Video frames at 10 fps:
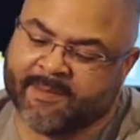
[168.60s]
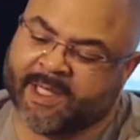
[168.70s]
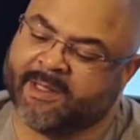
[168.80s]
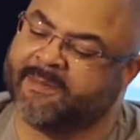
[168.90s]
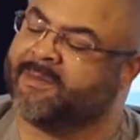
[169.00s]
Man. I
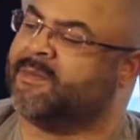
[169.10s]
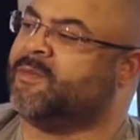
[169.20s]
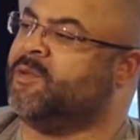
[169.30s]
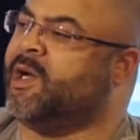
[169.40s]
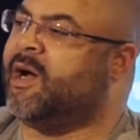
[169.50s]
can't wait to
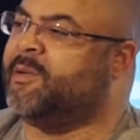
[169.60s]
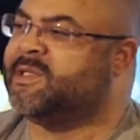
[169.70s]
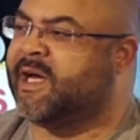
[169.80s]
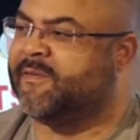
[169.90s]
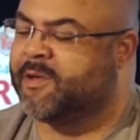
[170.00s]
talk. We always
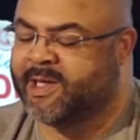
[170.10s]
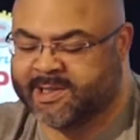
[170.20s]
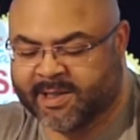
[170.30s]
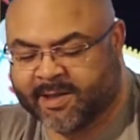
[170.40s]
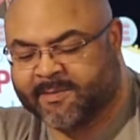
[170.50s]
have a great
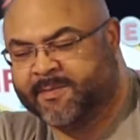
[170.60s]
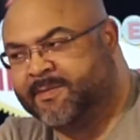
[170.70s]
time. Man,